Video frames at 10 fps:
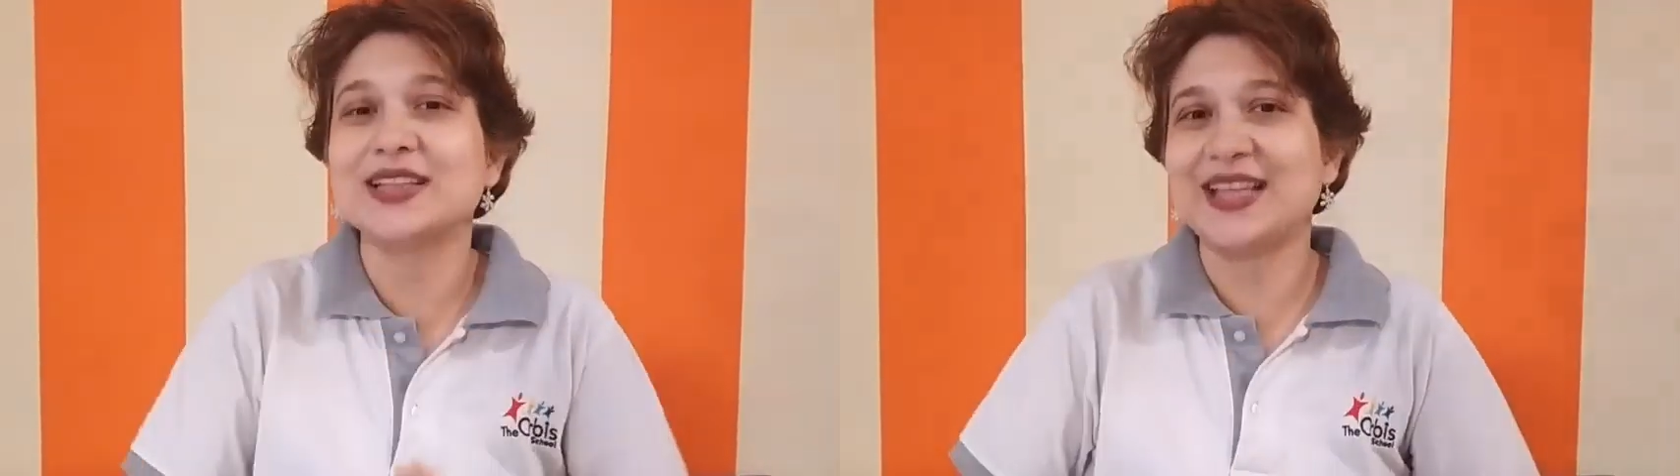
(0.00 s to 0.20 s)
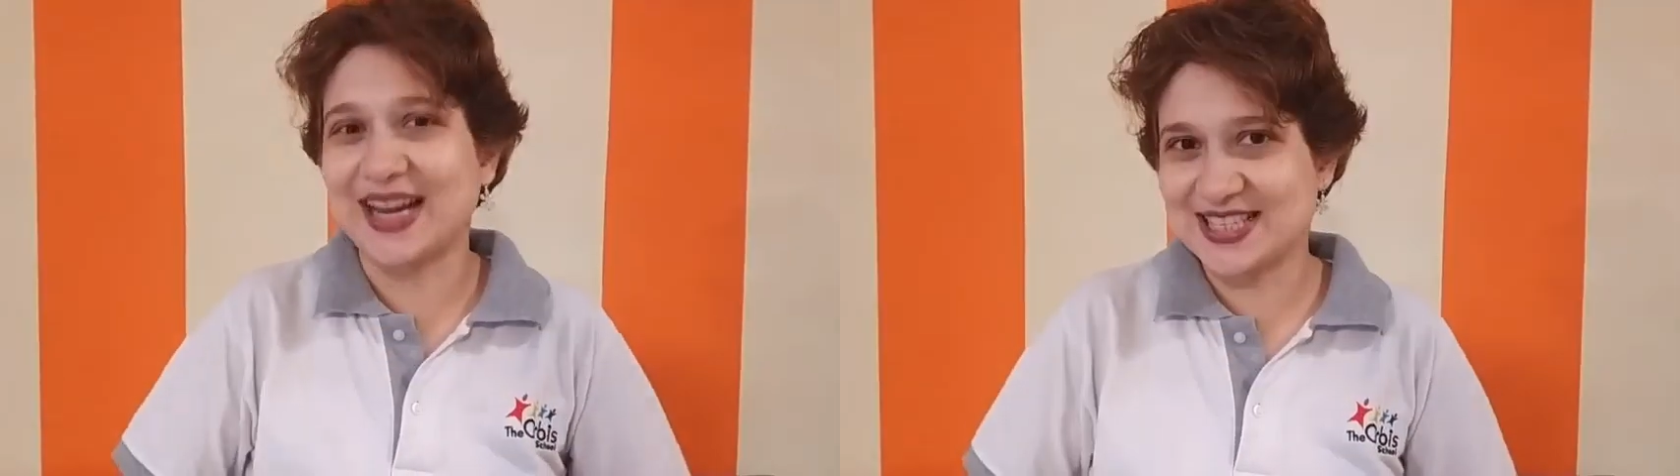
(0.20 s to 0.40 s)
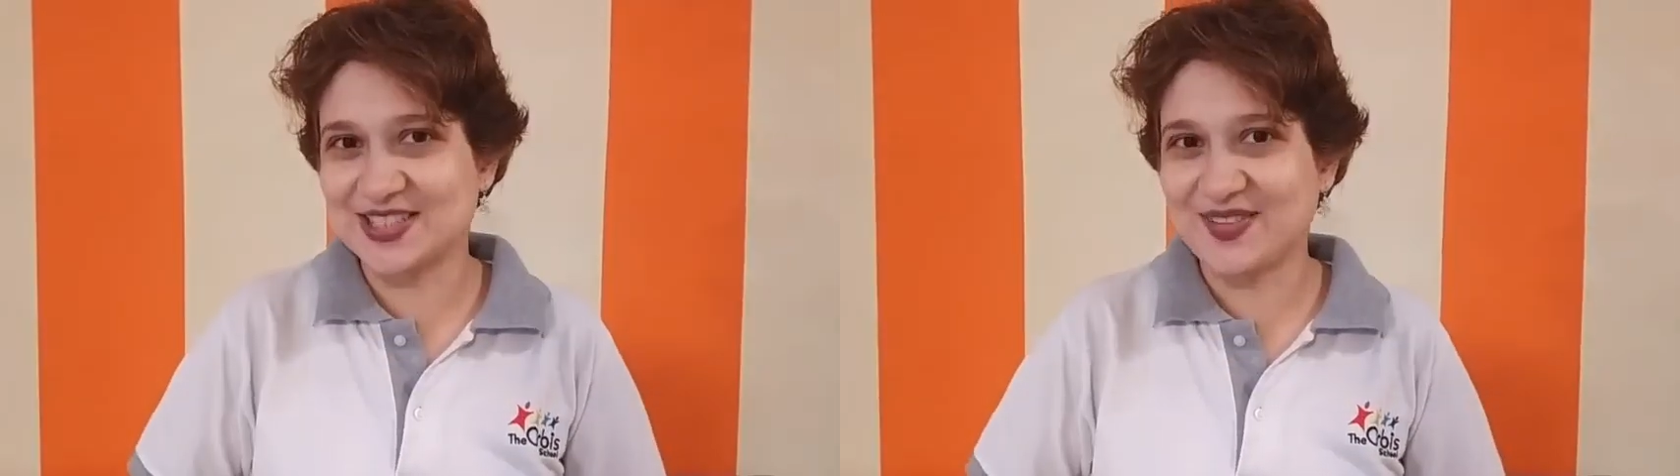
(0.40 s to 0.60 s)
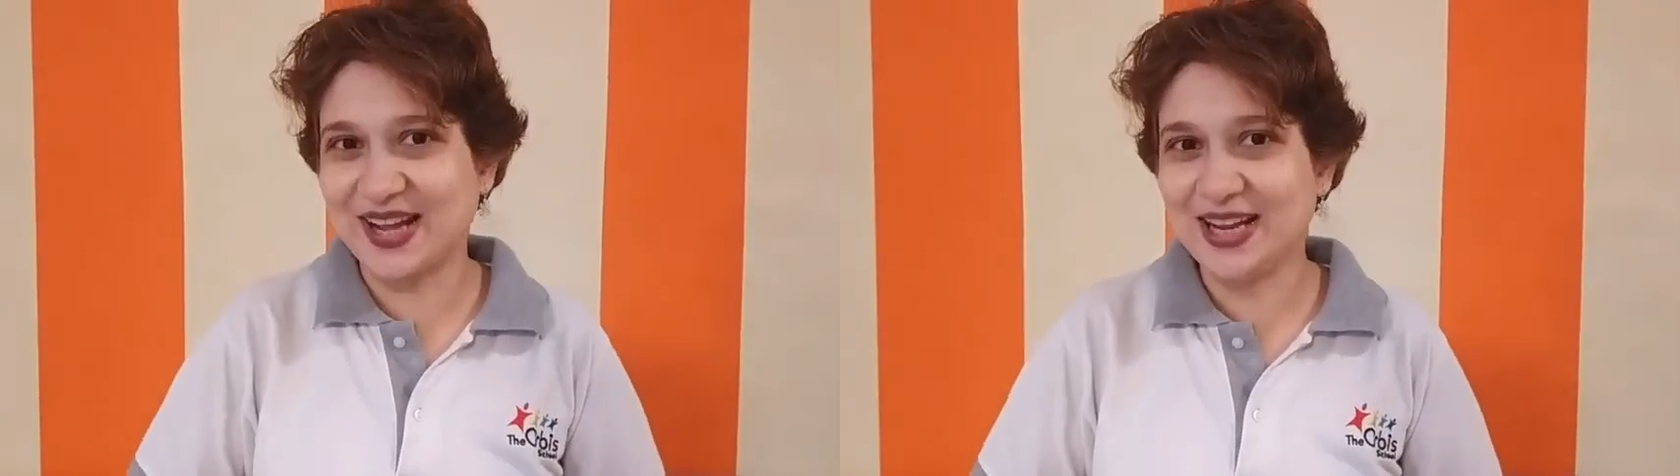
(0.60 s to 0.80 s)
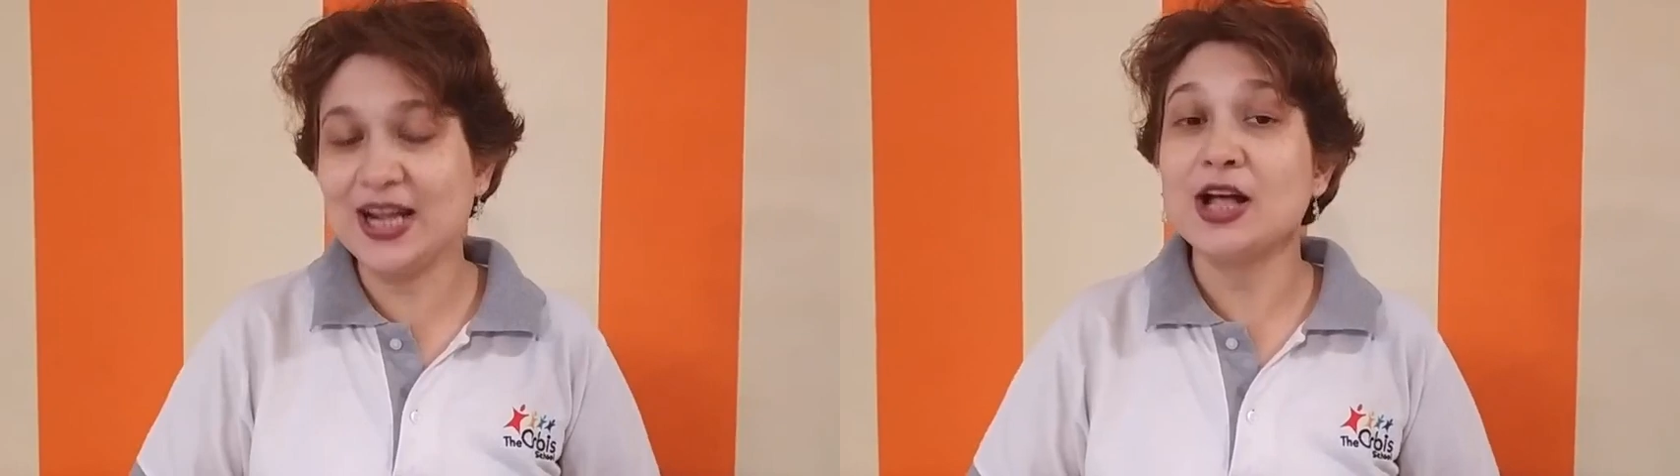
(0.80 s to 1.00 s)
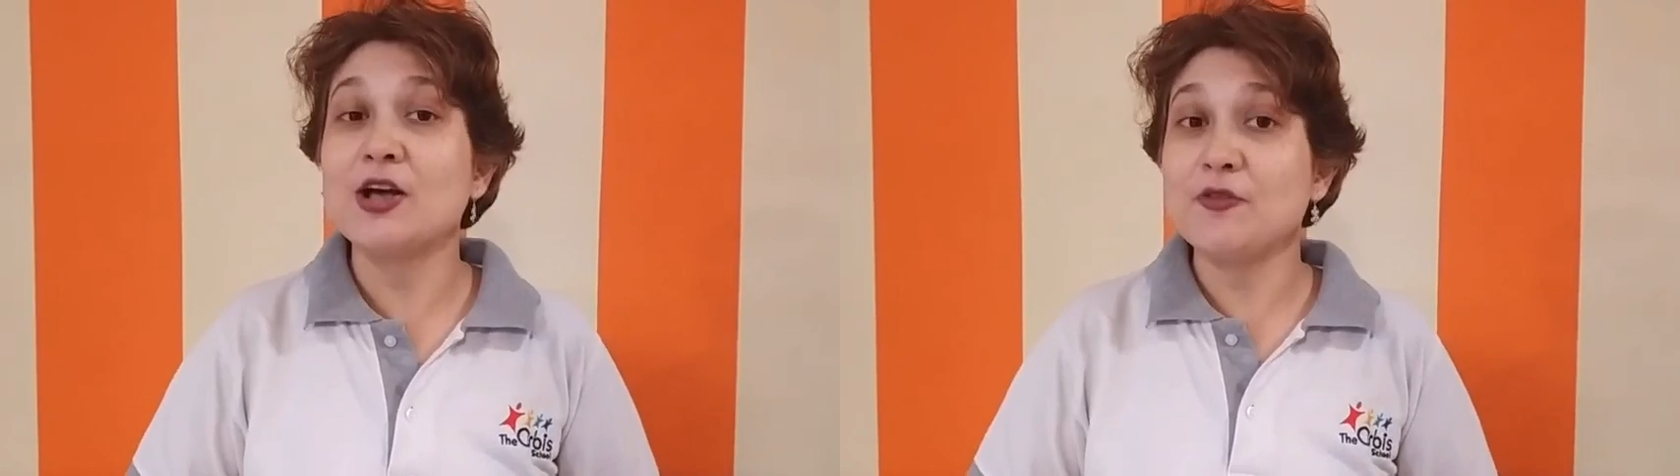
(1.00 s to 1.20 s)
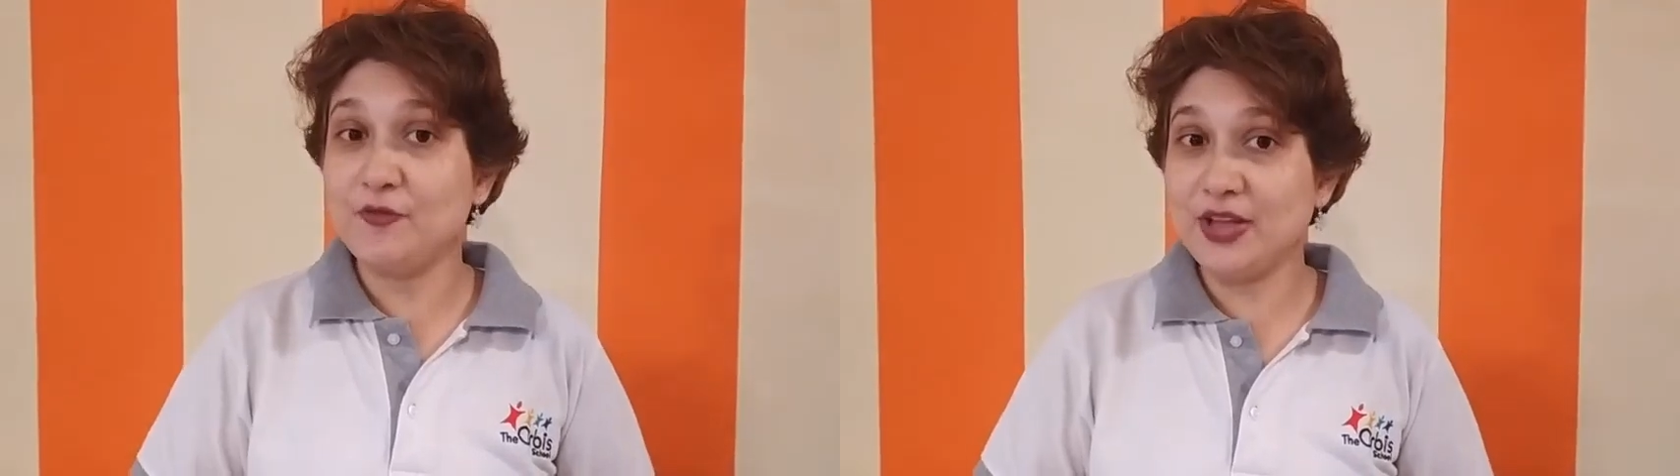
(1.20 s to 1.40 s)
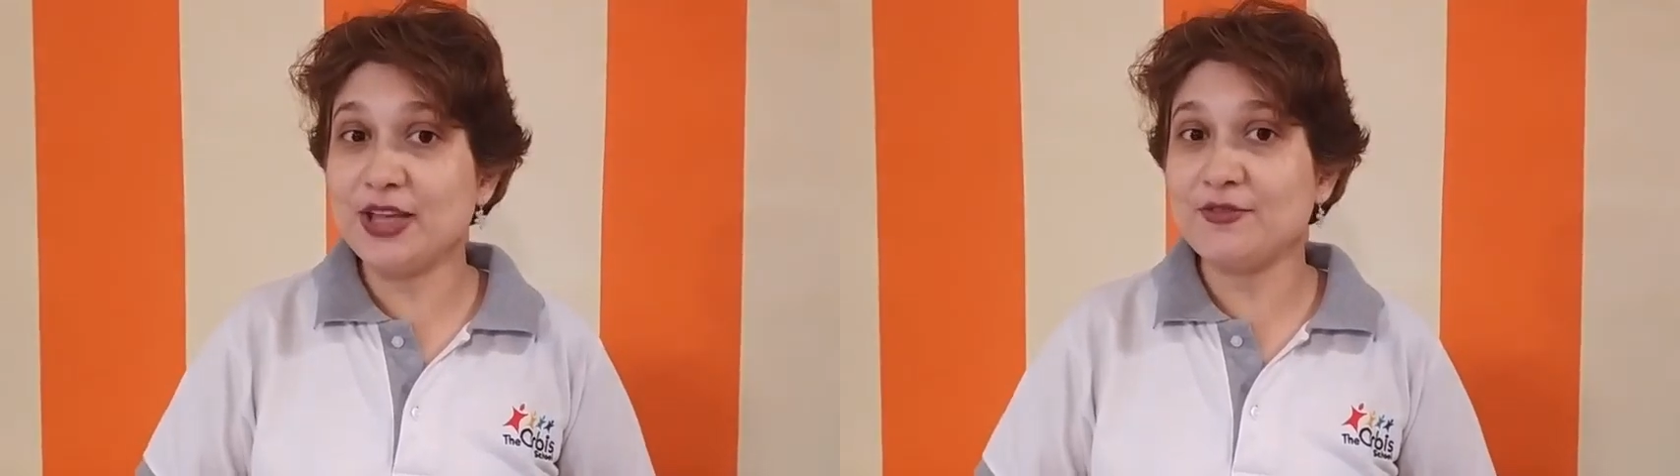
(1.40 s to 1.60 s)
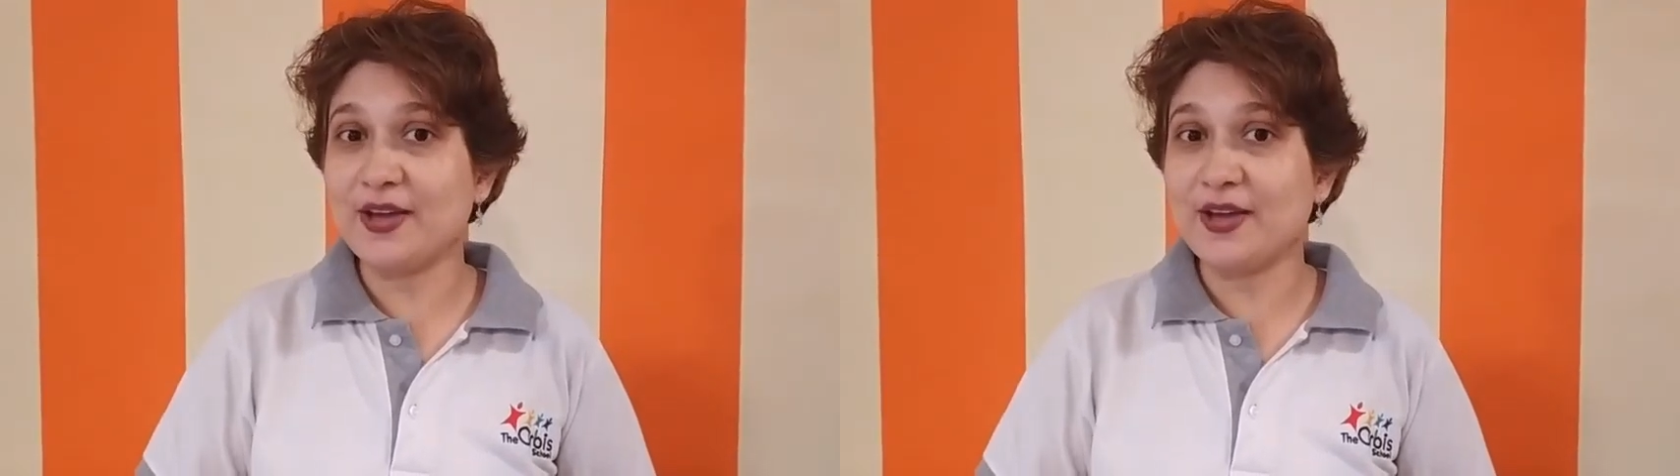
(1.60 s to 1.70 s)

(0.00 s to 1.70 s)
That's why we